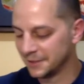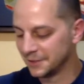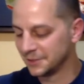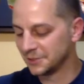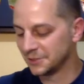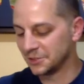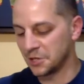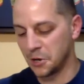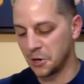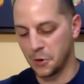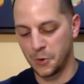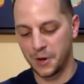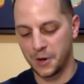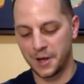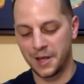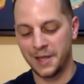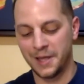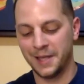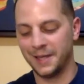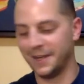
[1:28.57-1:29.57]
So
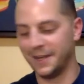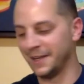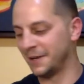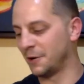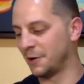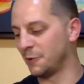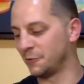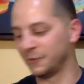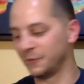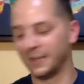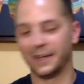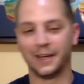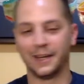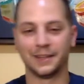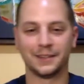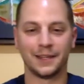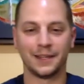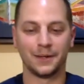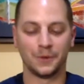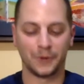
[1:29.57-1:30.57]
hopefully I got
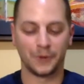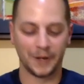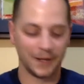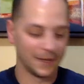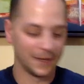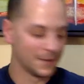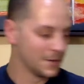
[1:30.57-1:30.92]
that all right.